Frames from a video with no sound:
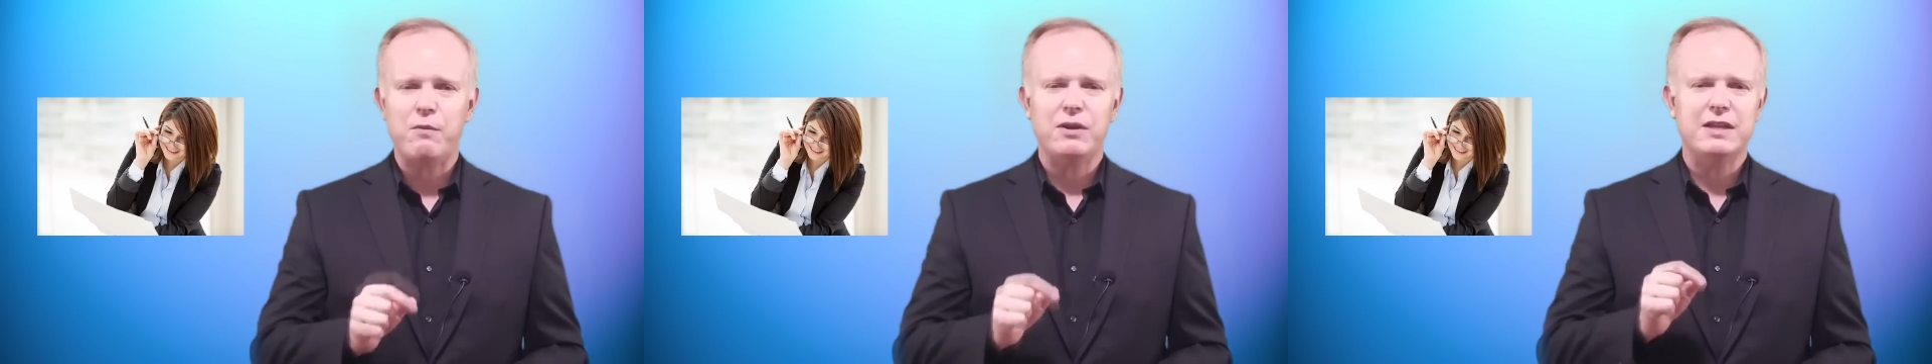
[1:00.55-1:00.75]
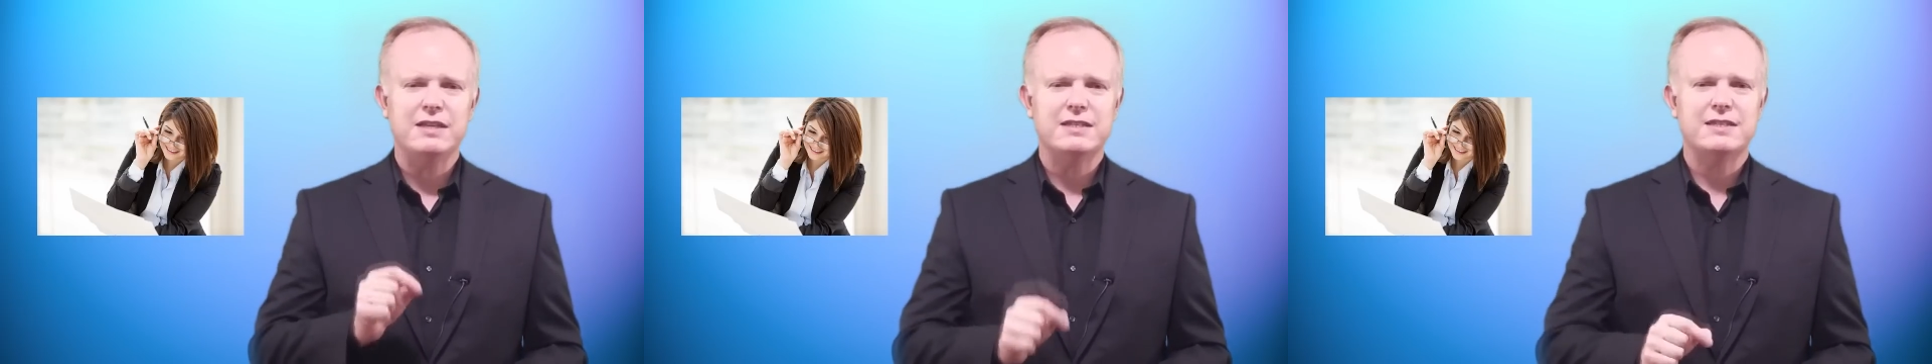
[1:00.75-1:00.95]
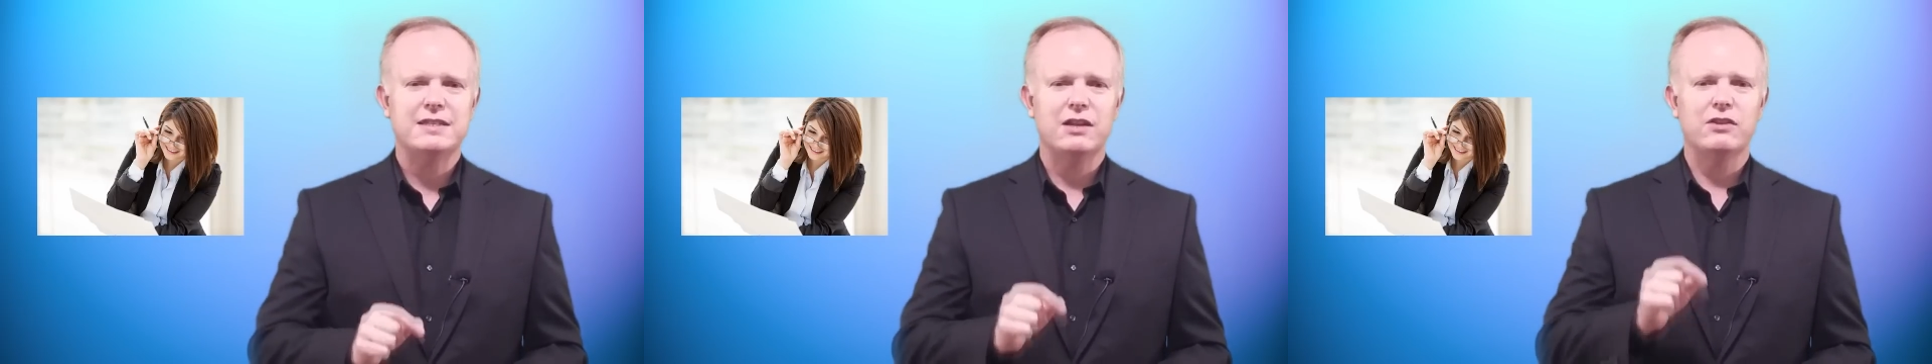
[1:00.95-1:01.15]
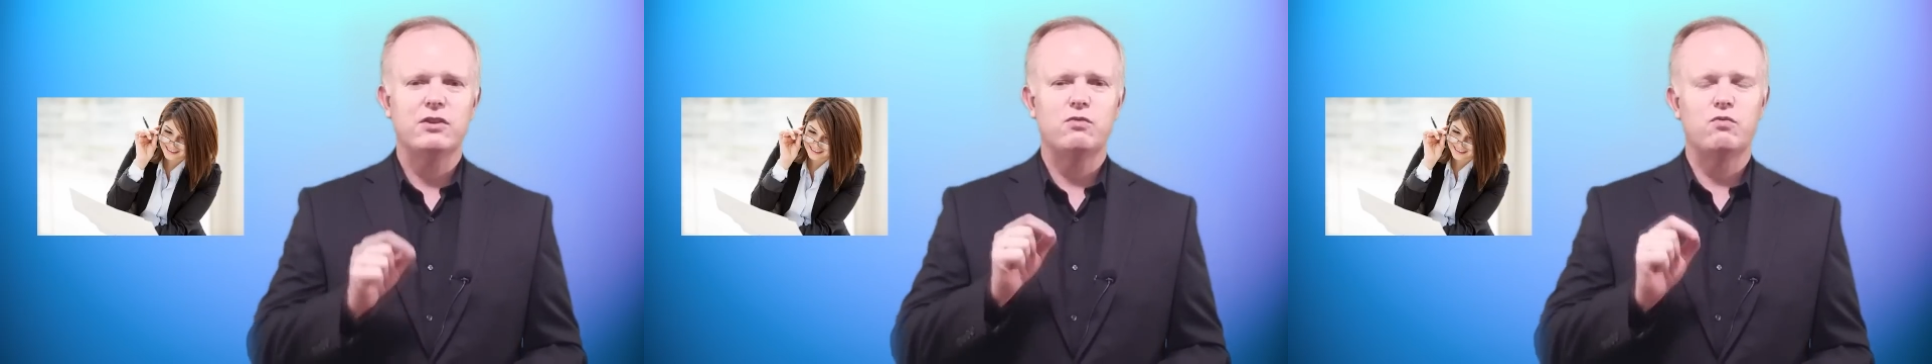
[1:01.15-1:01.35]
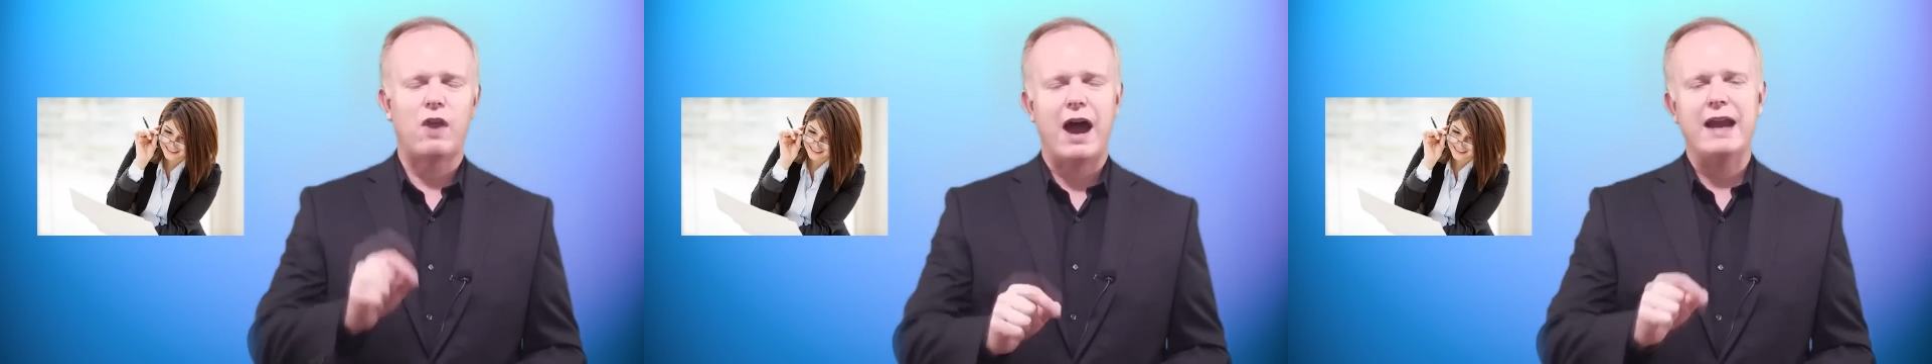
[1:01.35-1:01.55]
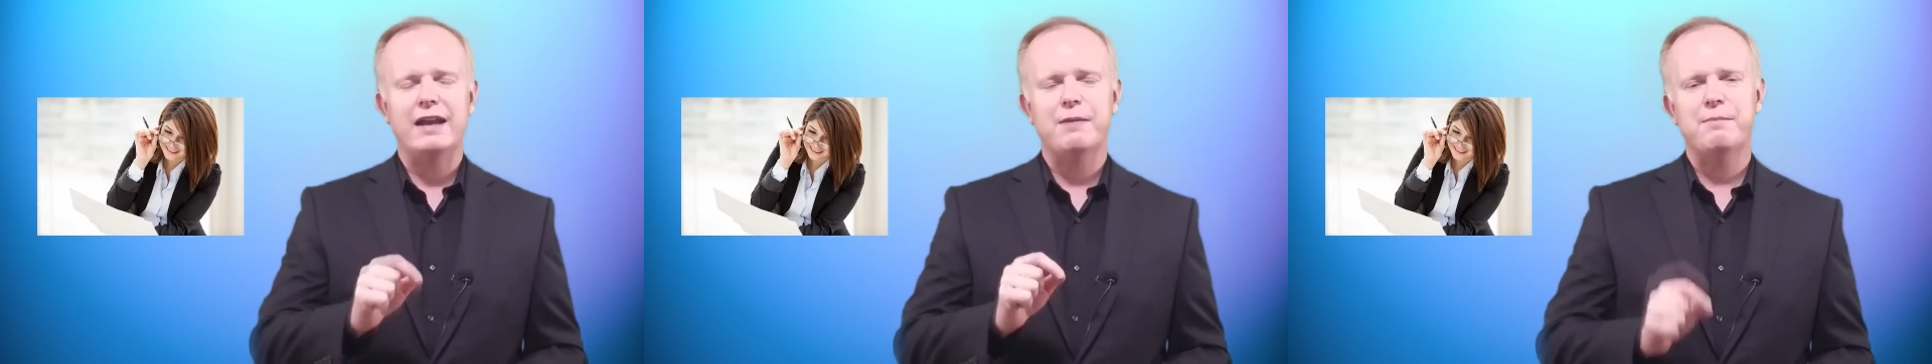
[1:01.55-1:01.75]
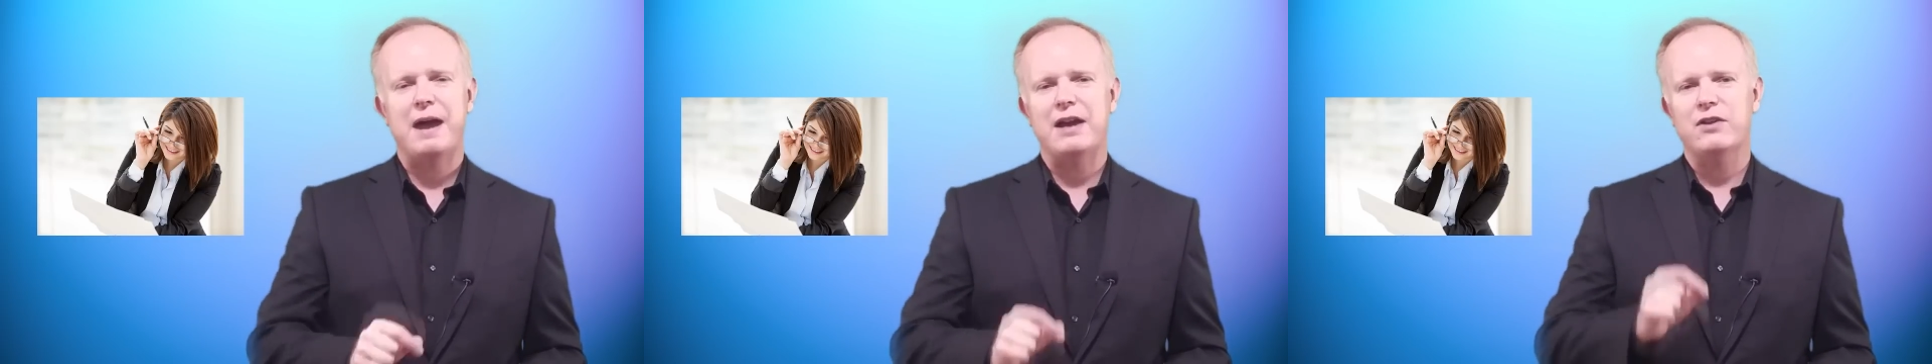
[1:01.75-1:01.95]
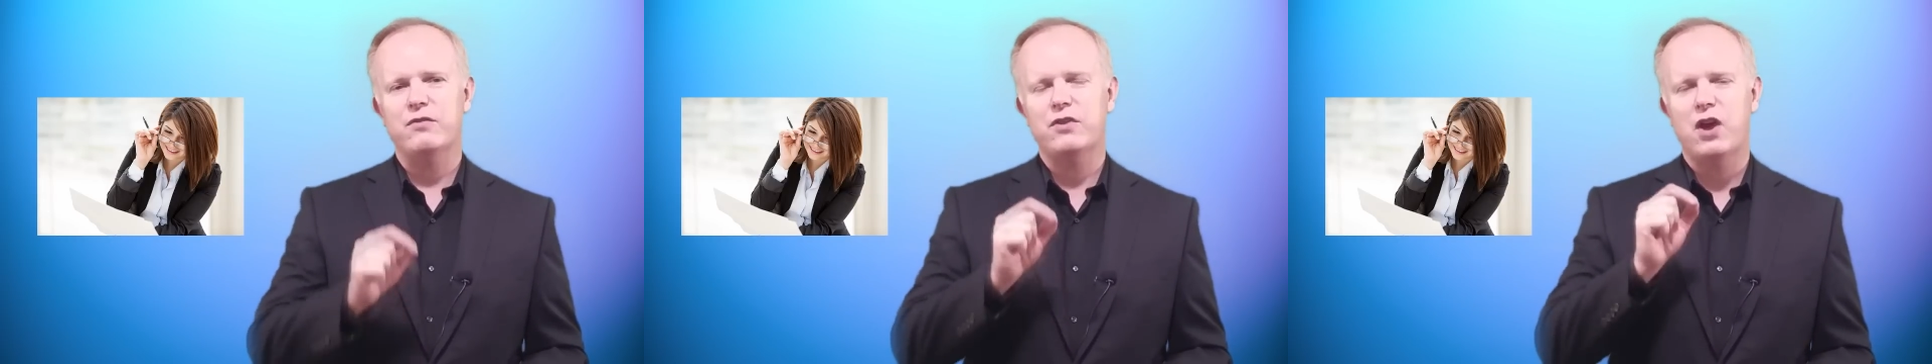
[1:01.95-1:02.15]
will instill the right
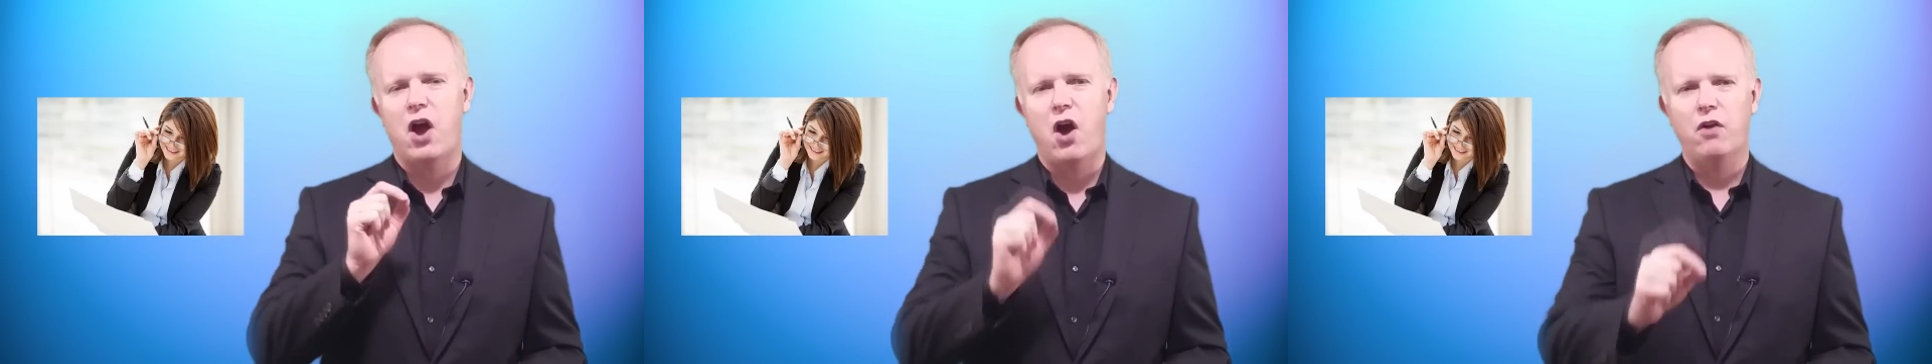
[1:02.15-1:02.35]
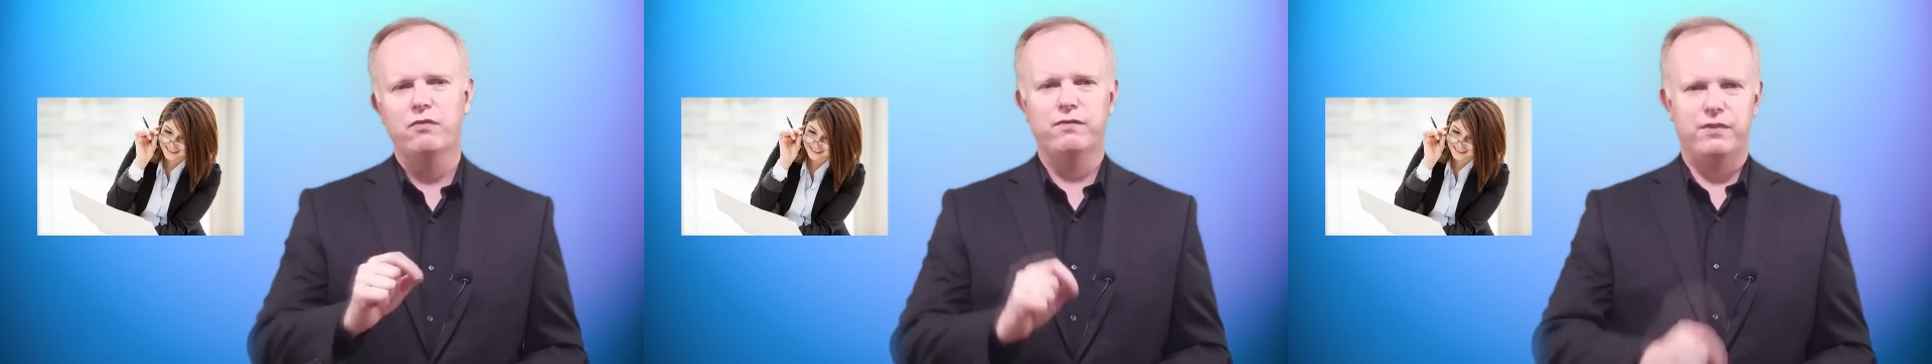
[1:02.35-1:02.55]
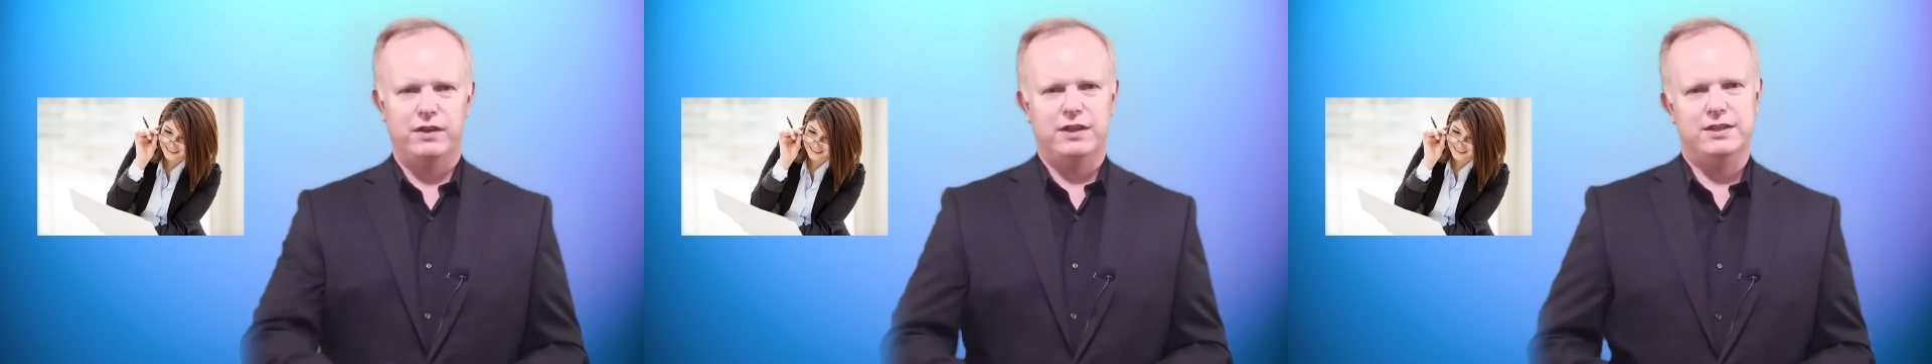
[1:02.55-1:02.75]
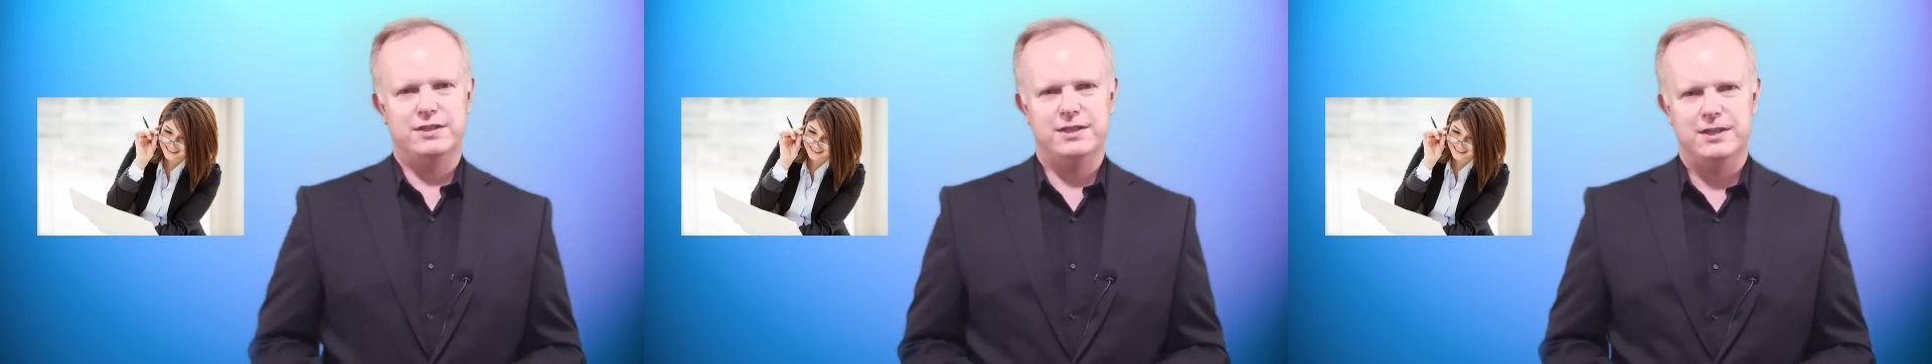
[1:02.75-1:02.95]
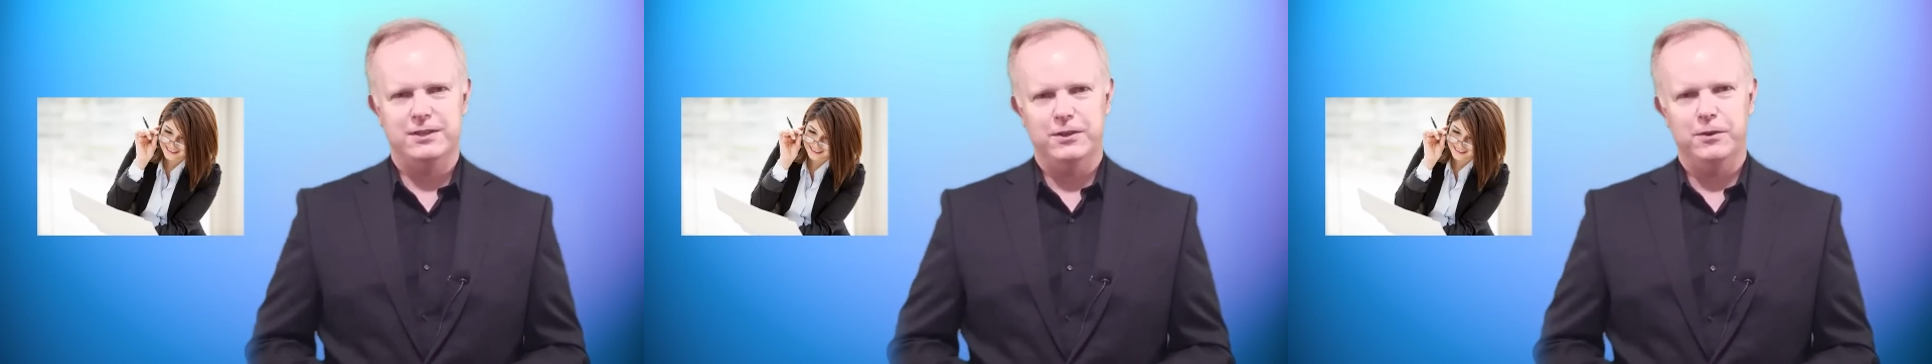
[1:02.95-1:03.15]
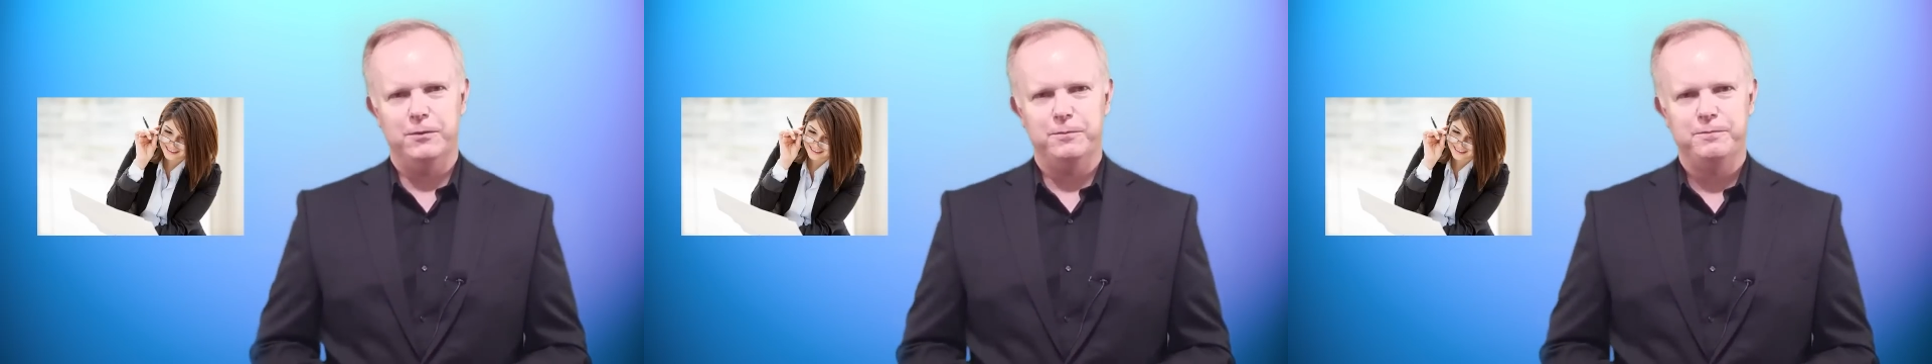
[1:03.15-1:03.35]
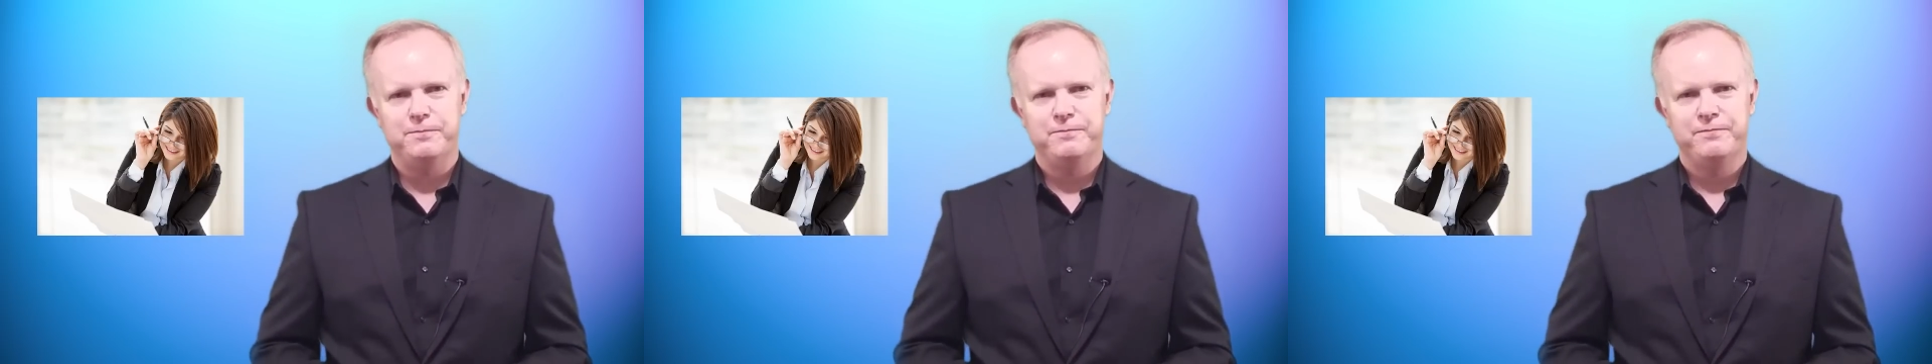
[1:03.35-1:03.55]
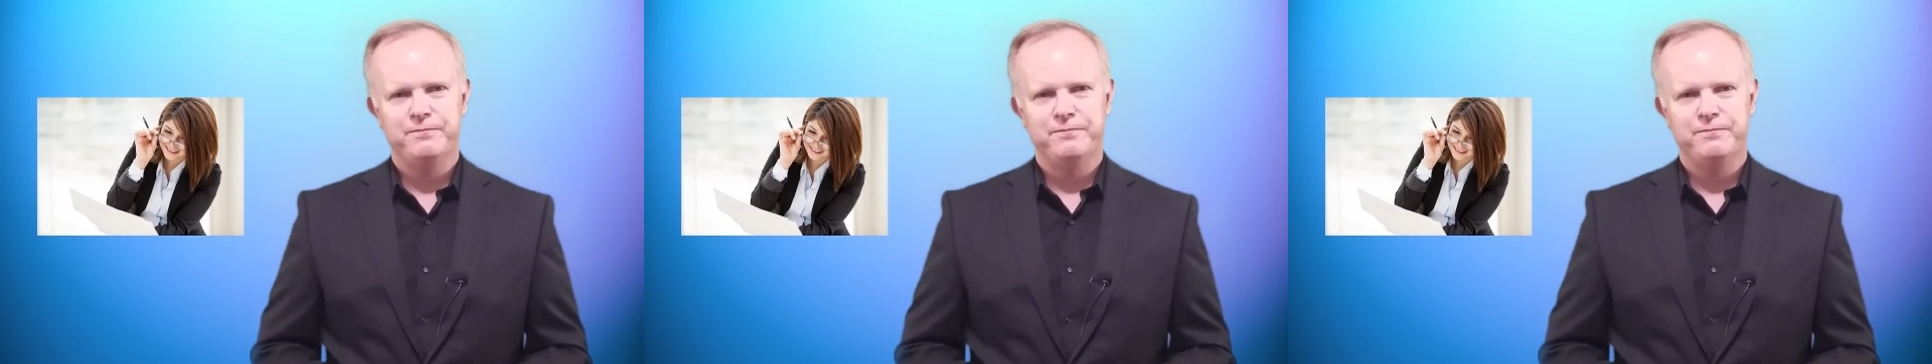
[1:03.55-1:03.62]
amount of confidence in you.